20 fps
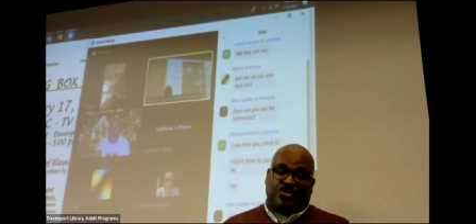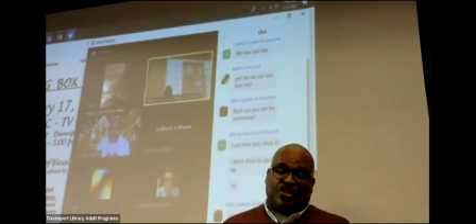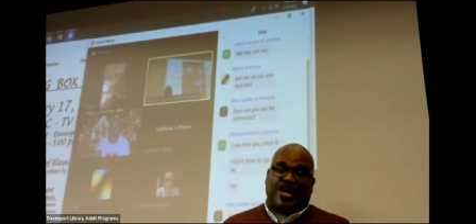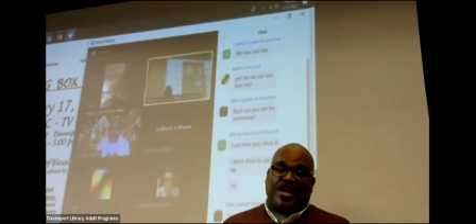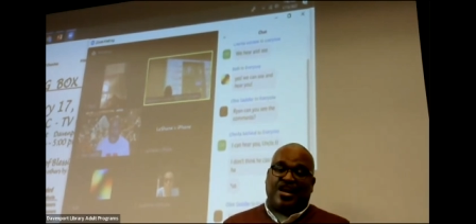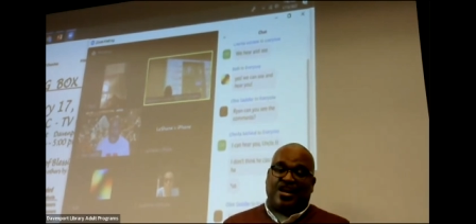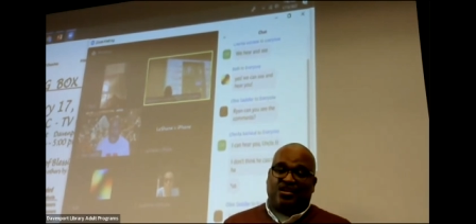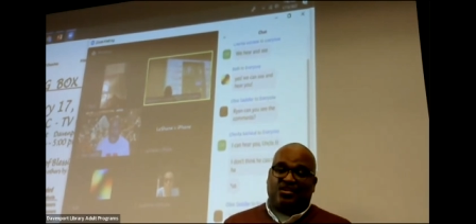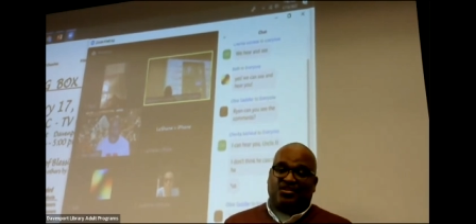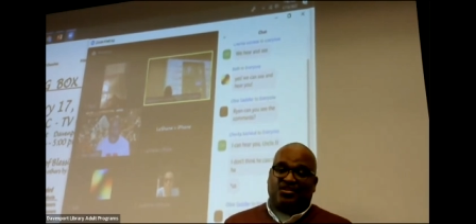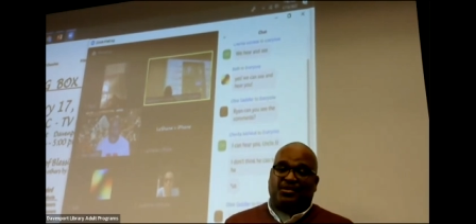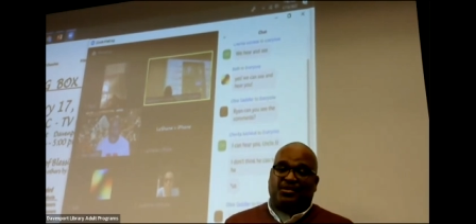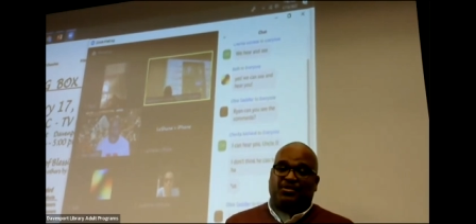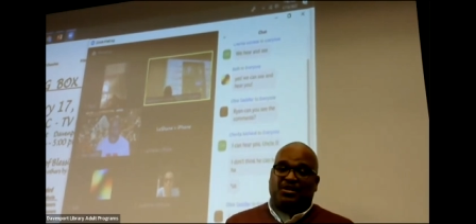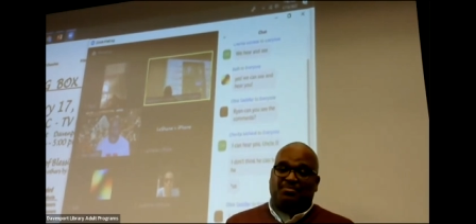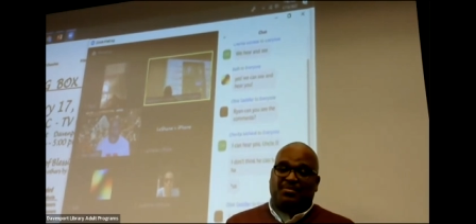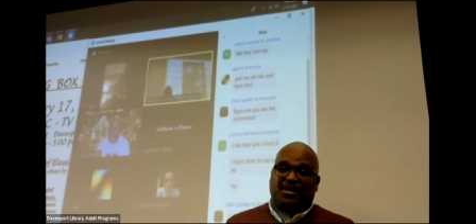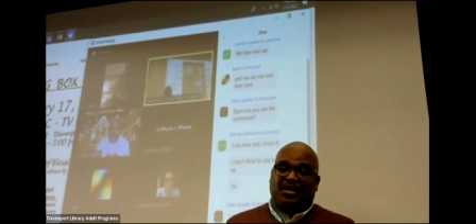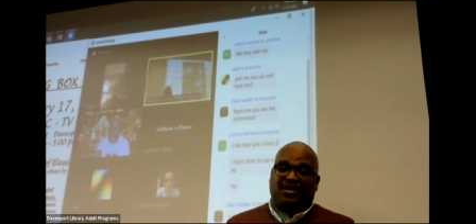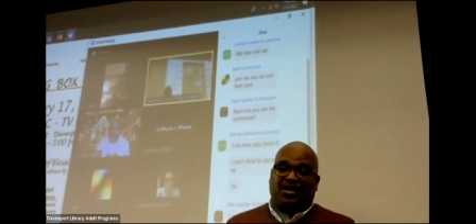change
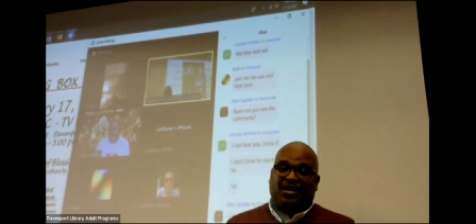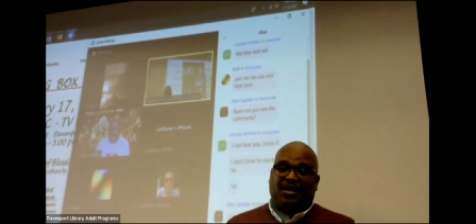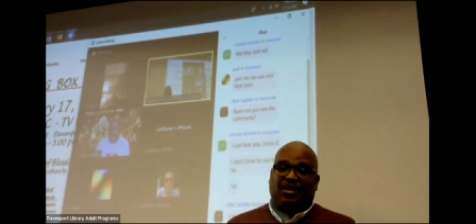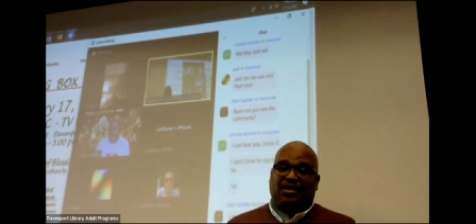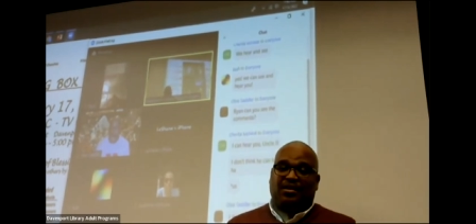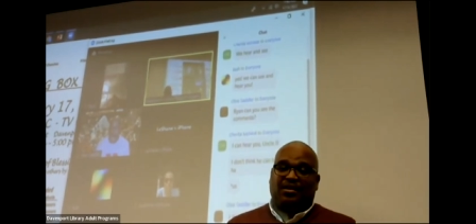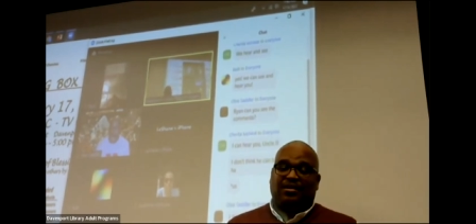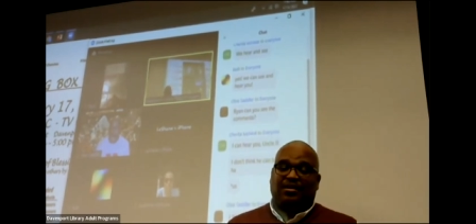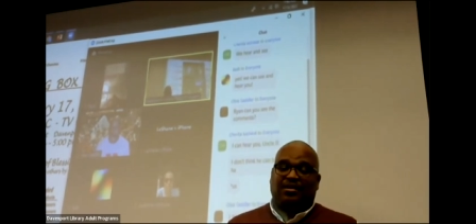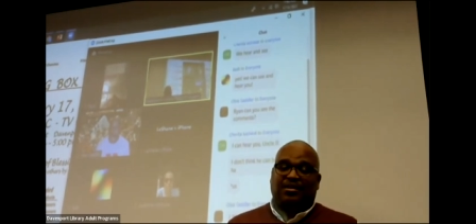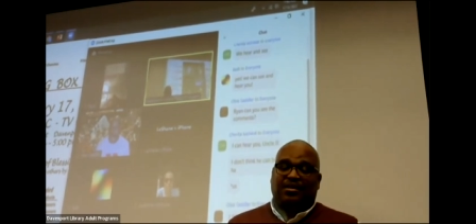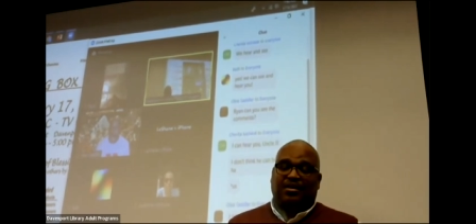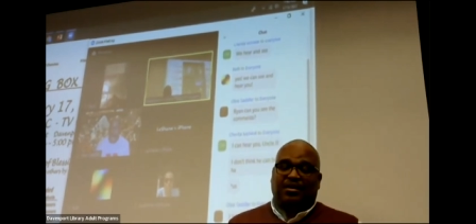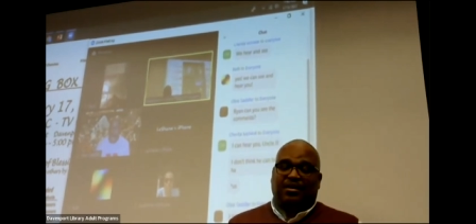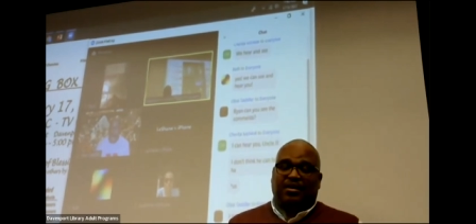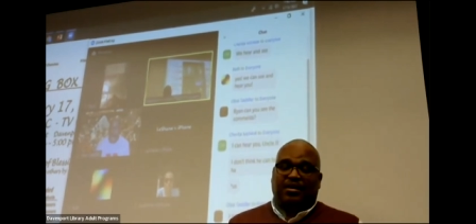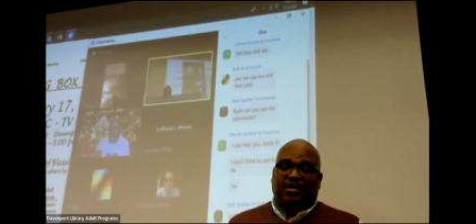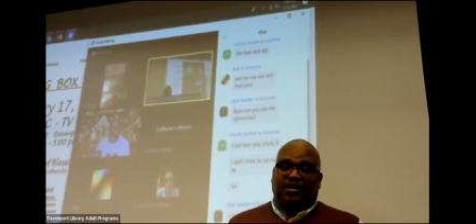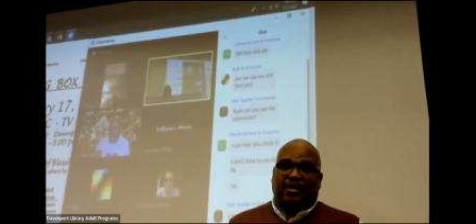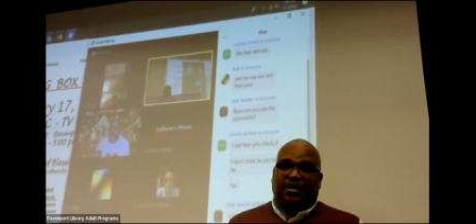that we may need.
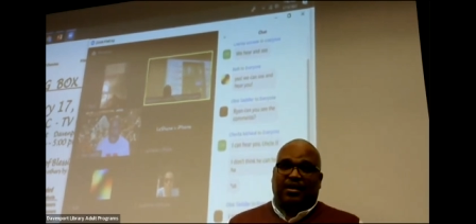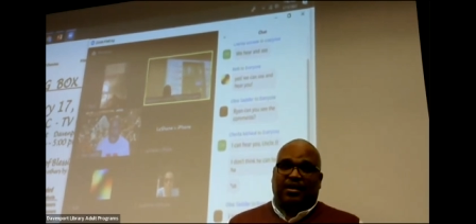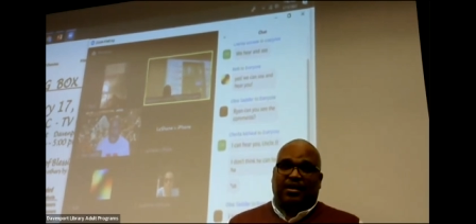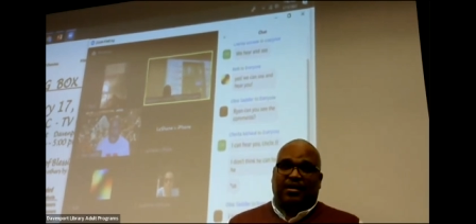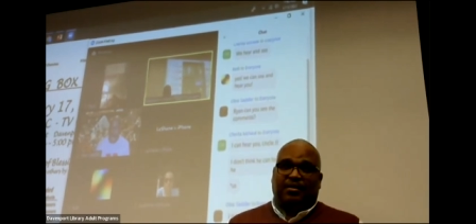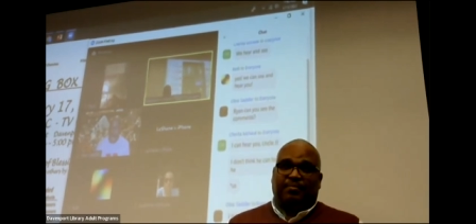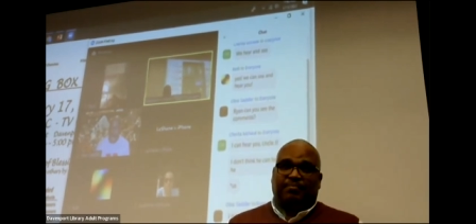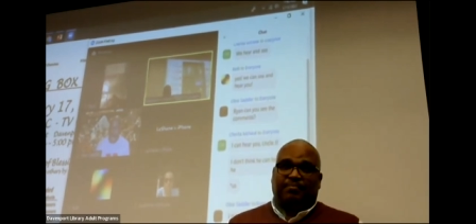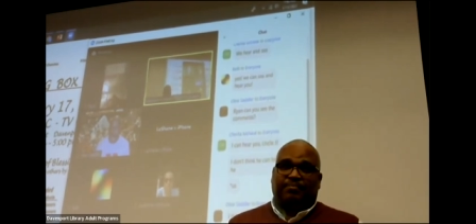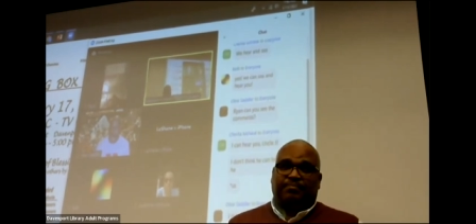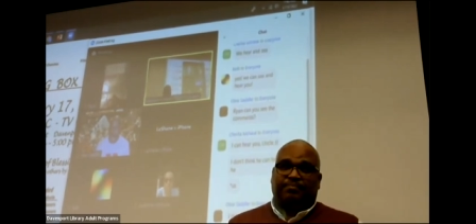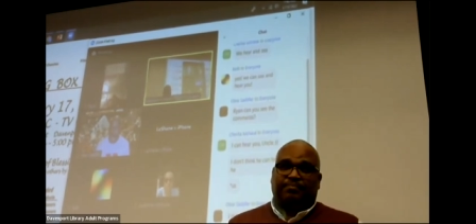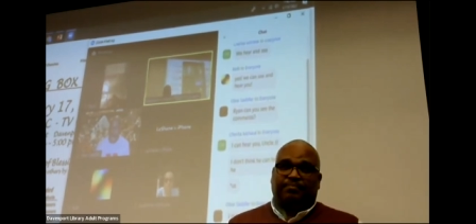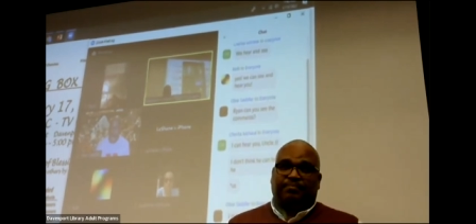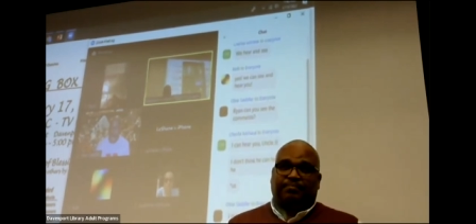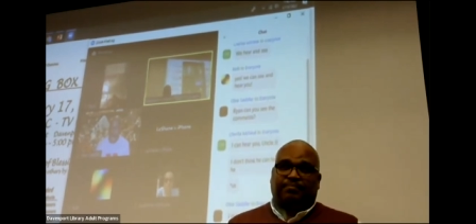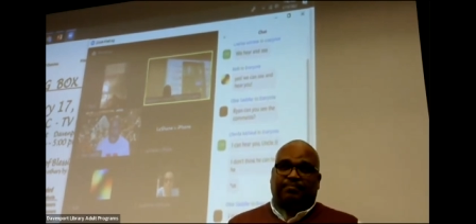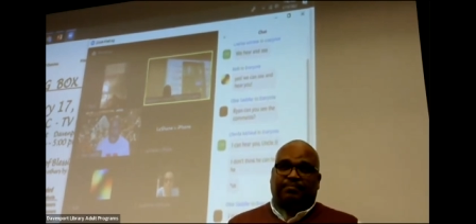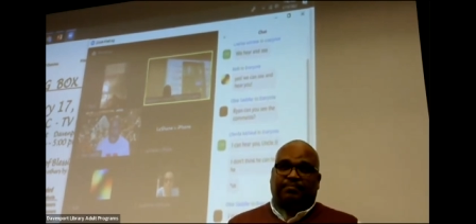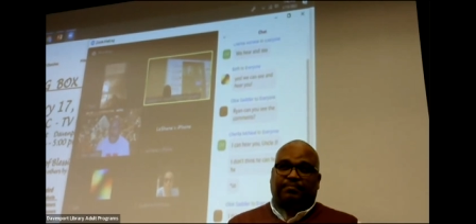
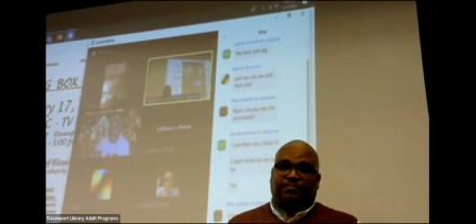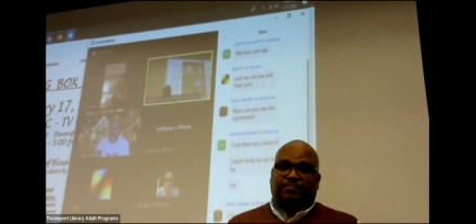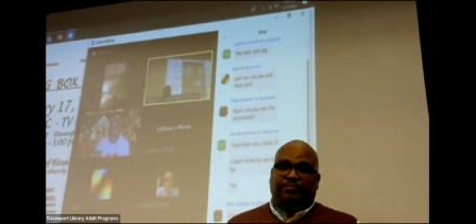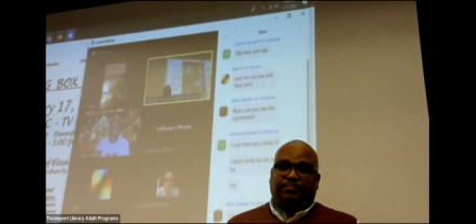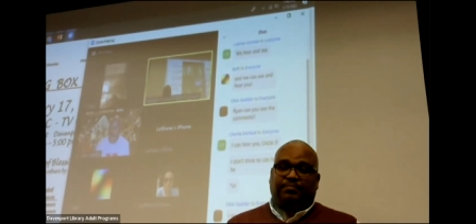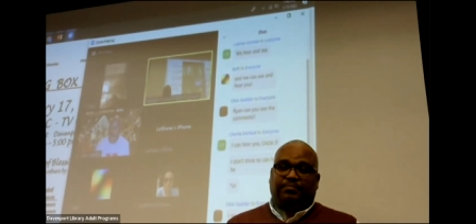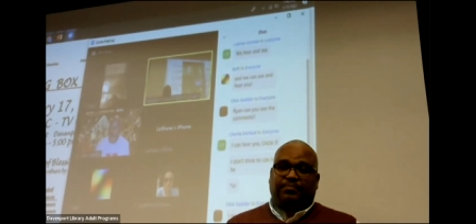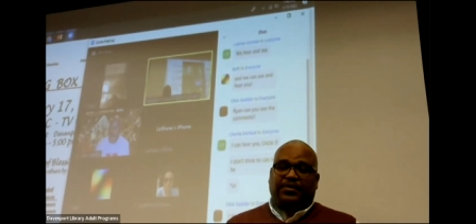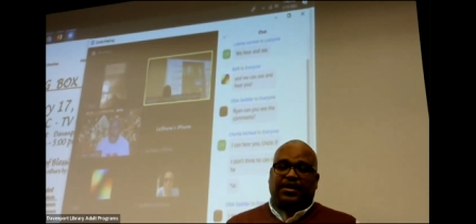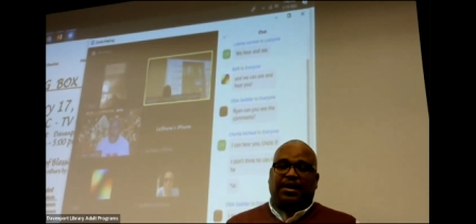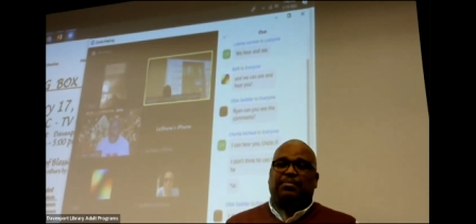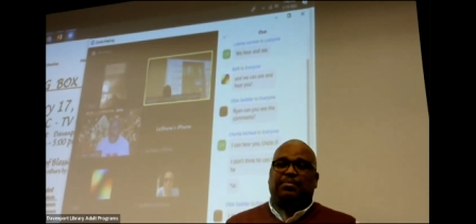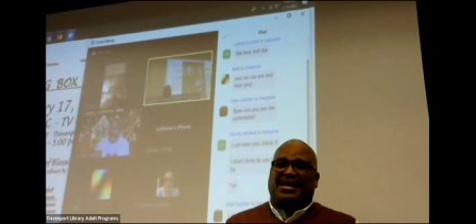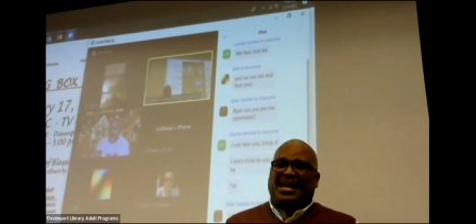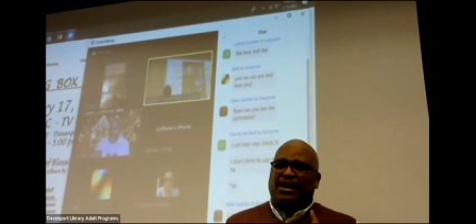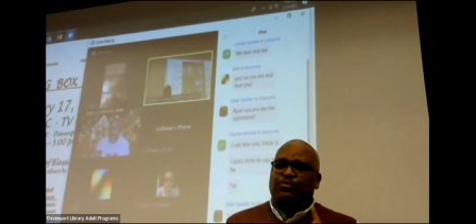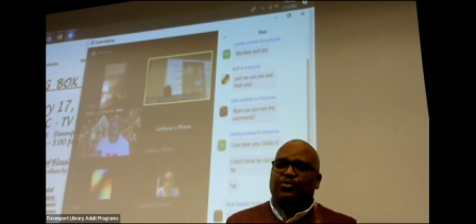But